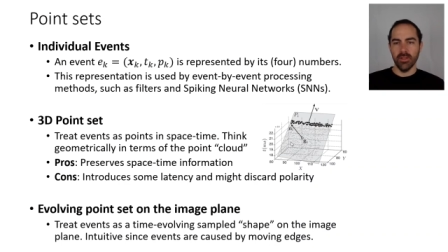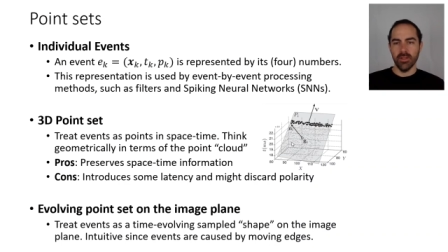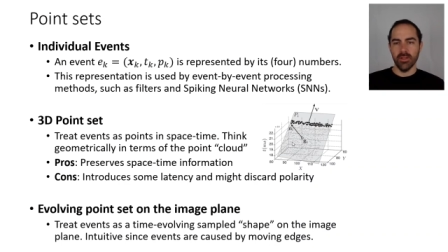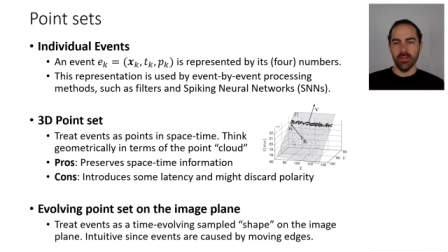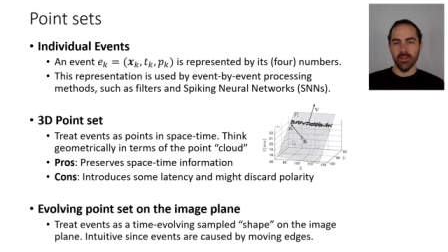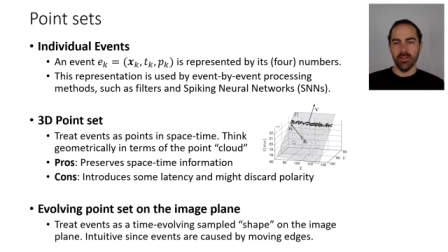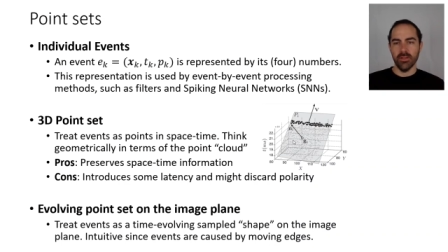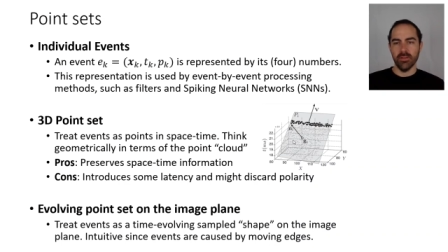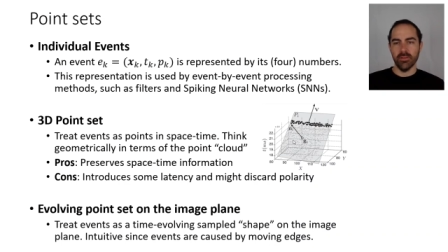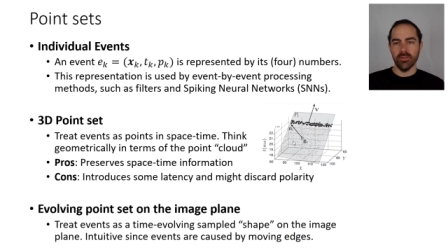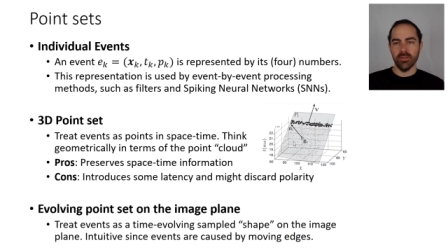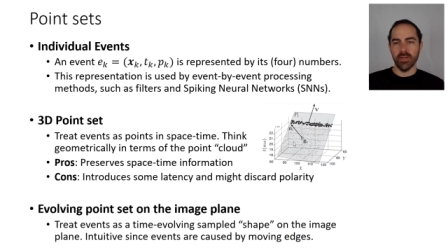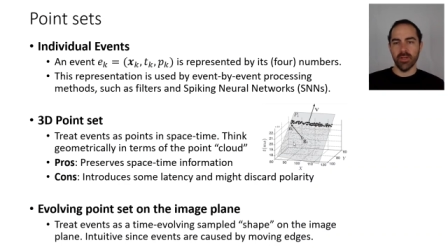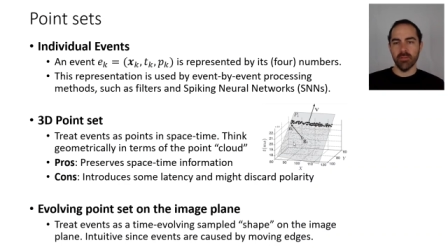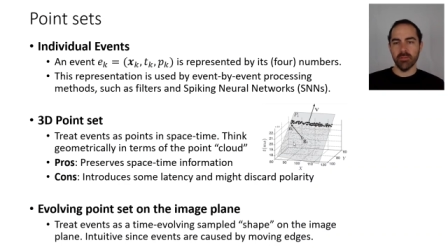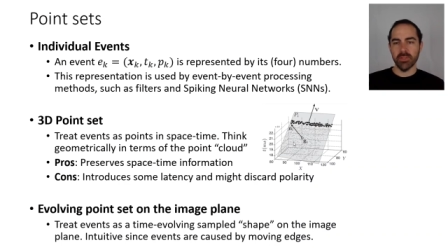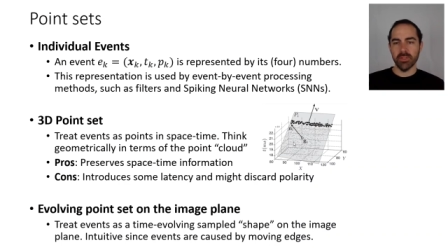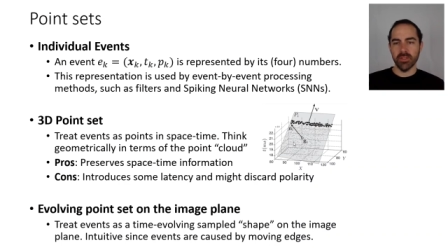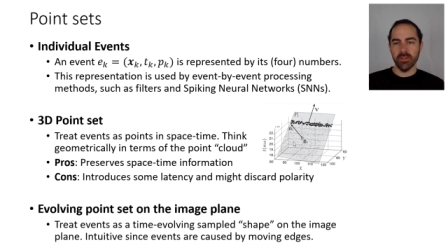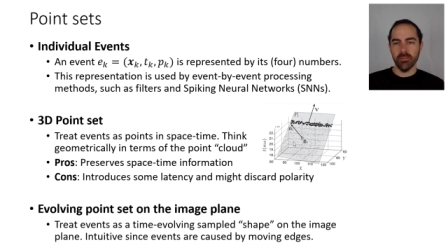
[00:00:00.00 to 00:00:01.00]
uh,
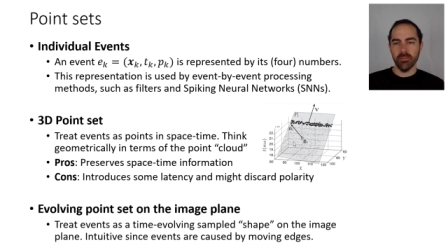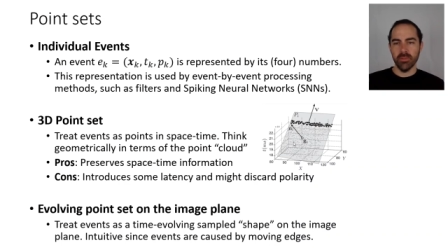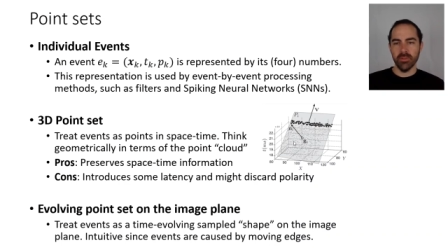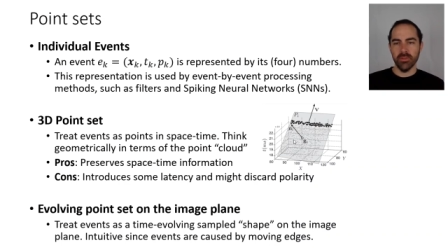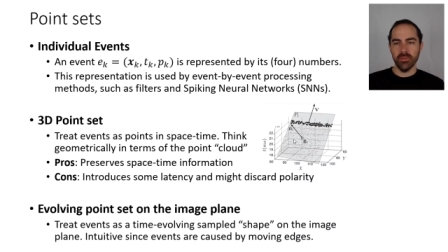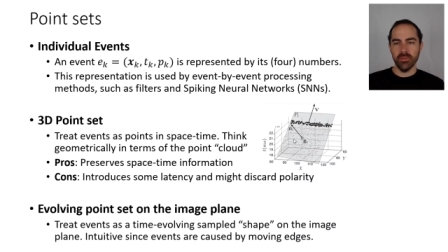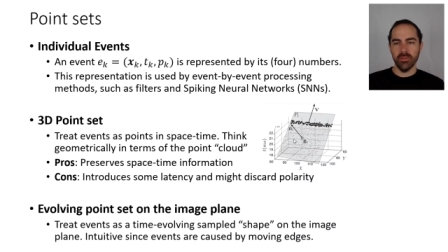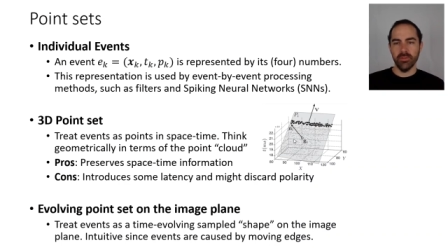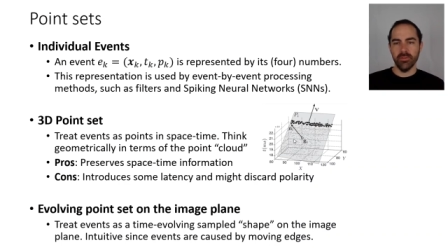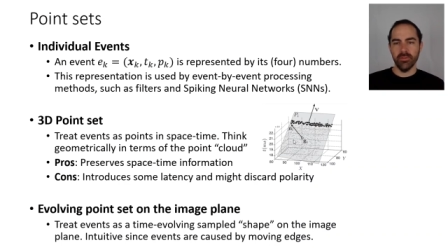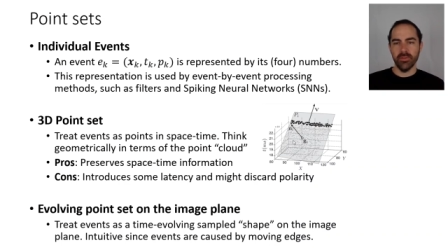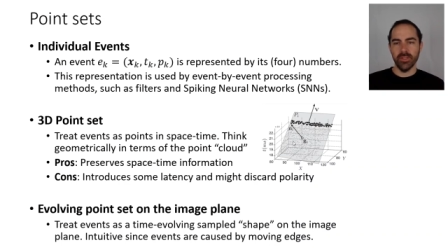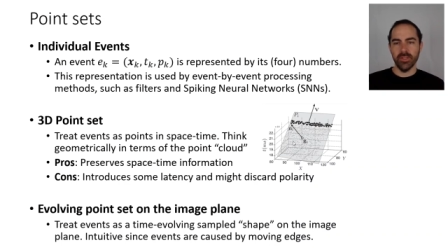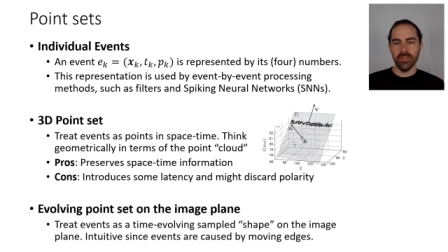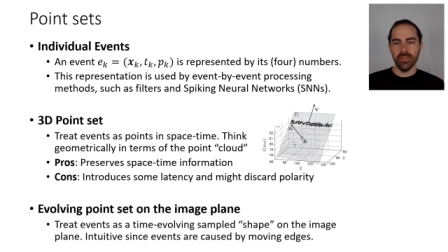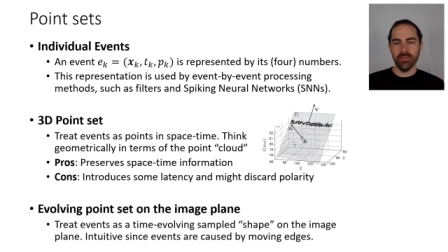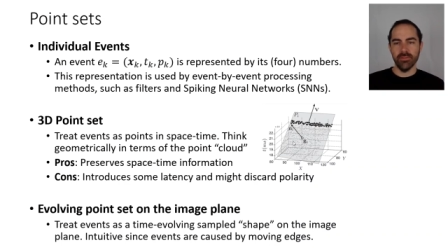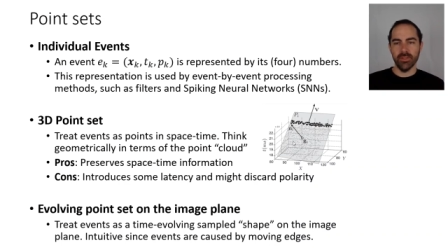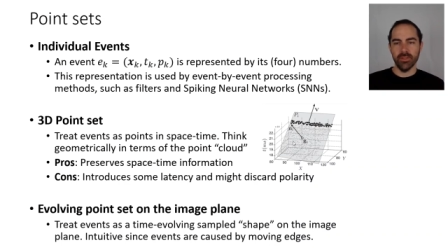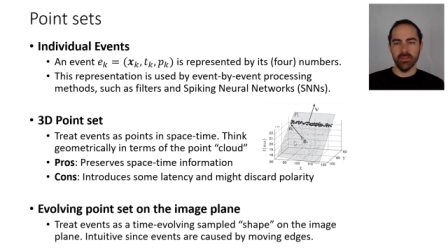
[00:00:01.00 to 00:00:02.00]
timestamp of
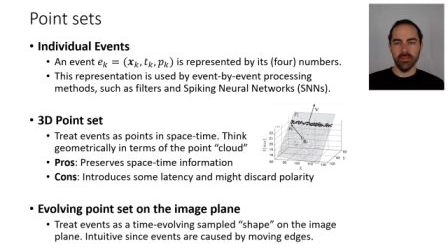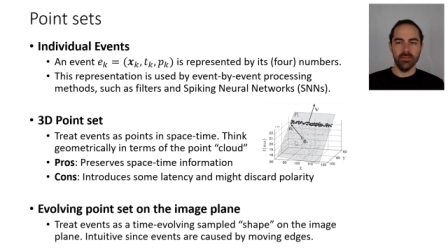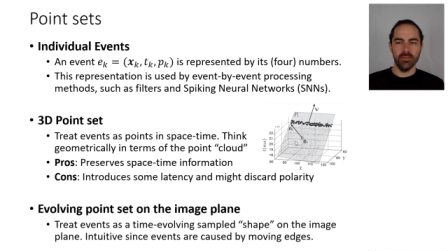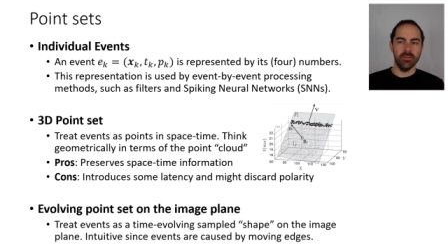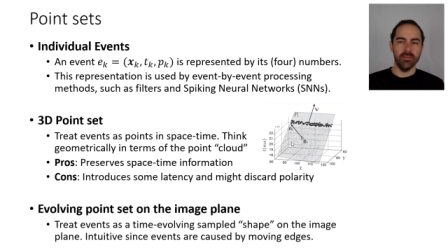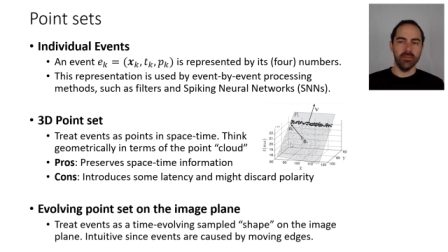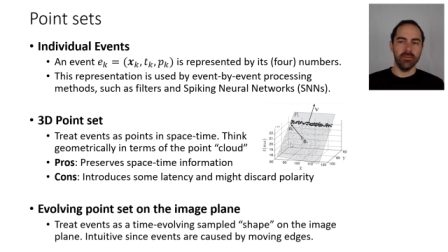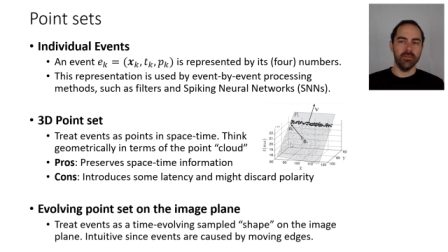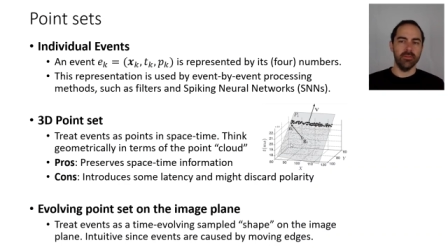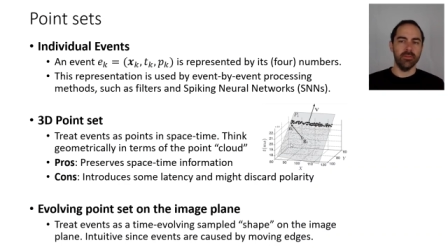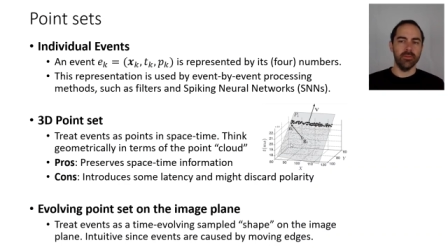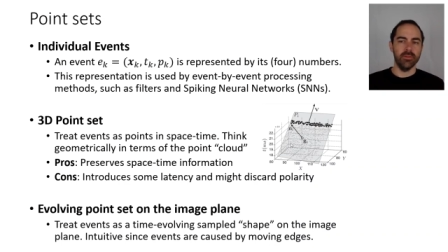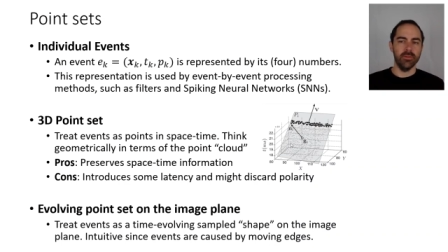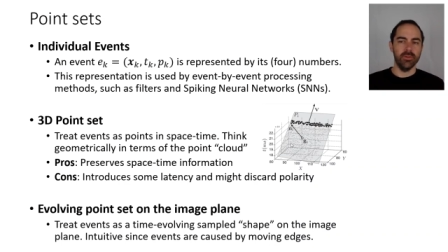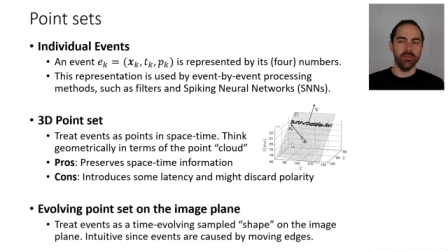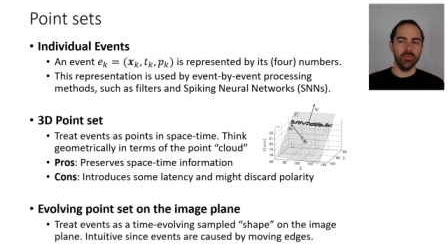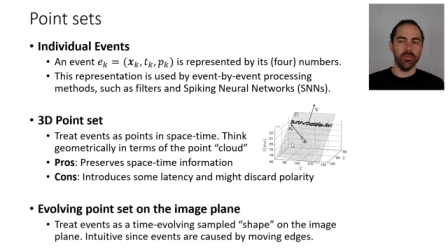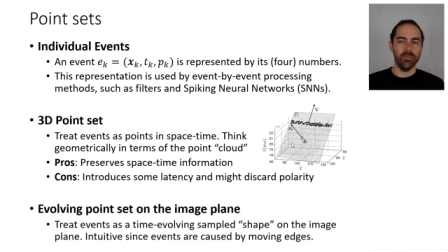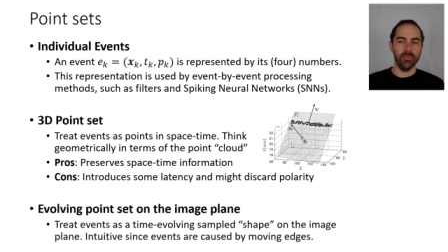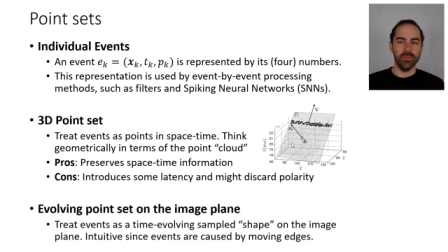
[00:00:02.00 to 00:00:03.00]
each event. Of
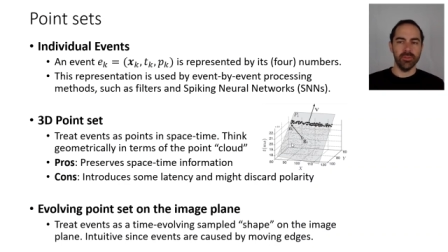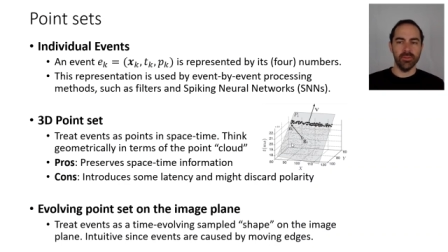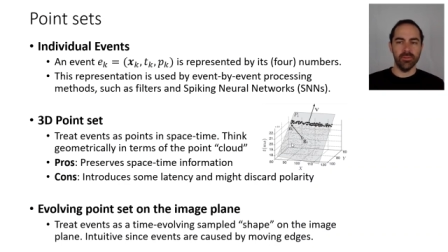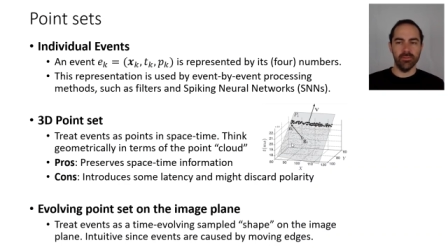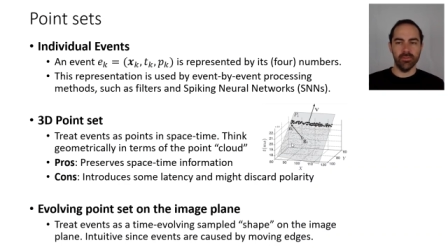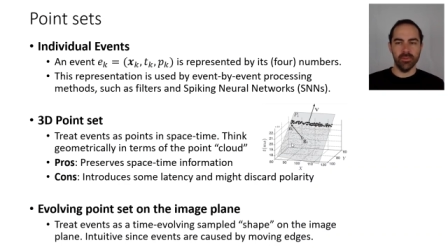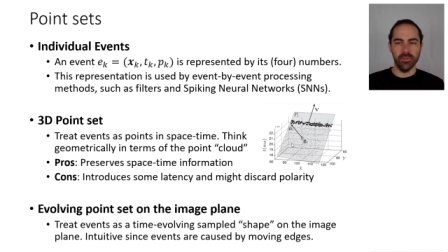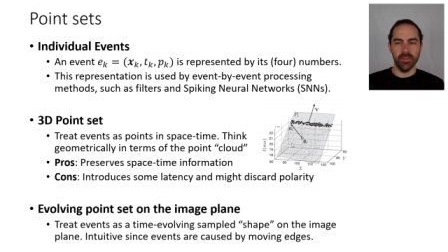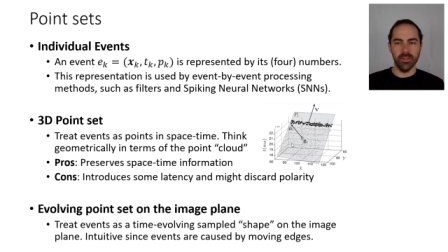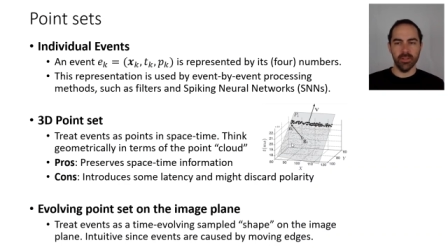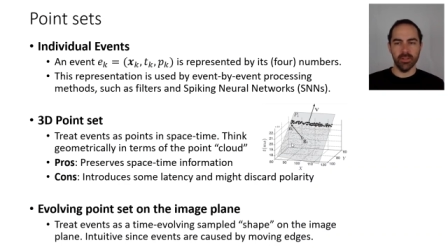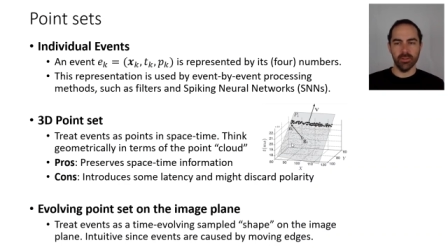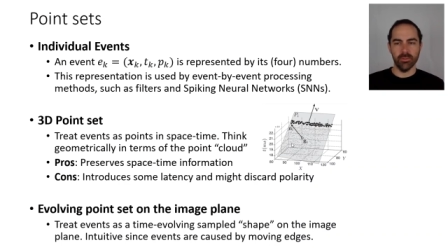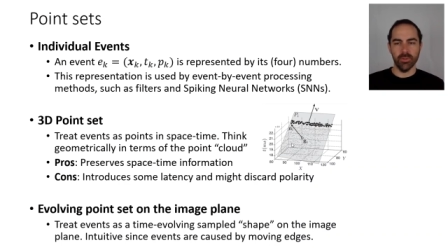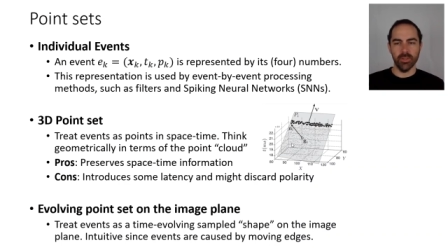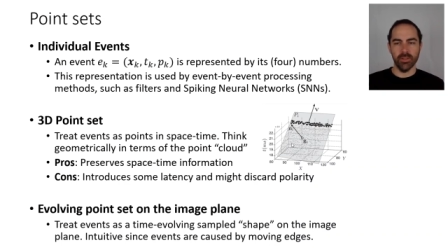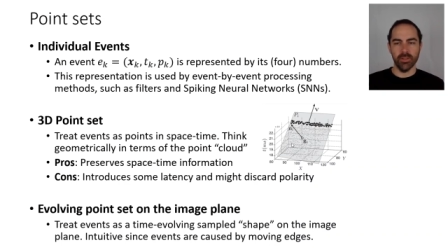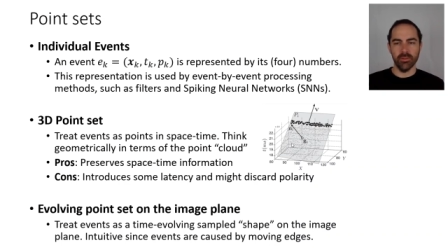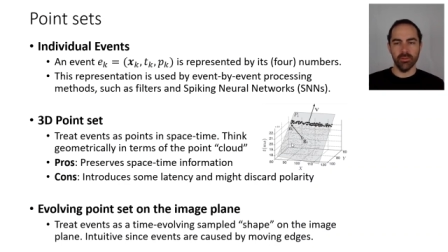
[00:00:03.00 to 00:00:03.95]
course, we preserve the XY